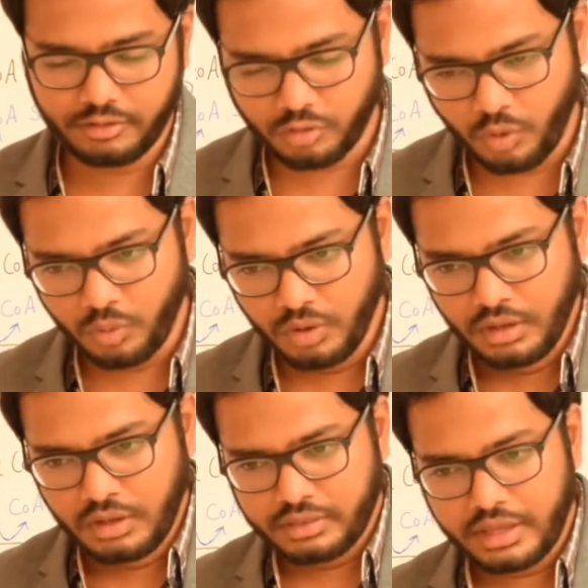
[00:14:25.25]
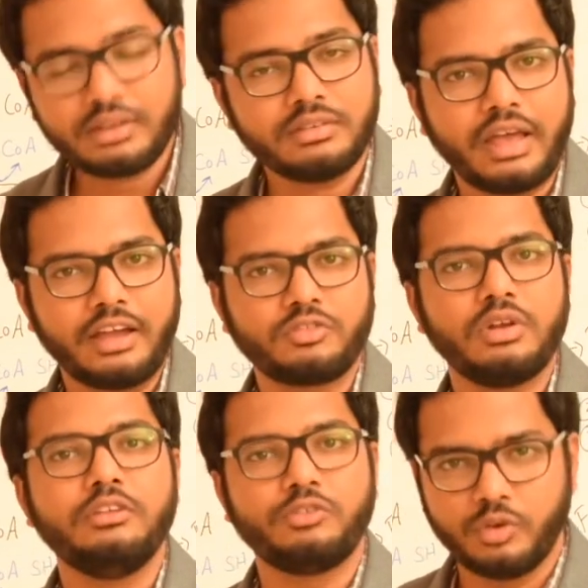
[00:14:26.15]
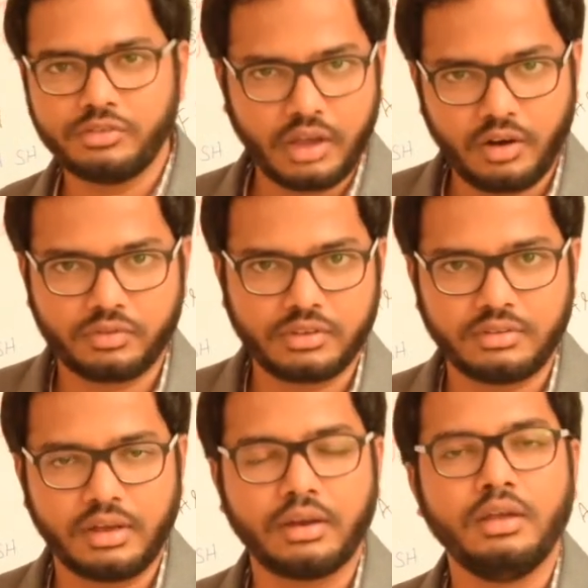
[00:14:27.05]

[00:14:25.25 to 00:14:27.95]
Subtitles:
So there is actually suicide of the cell,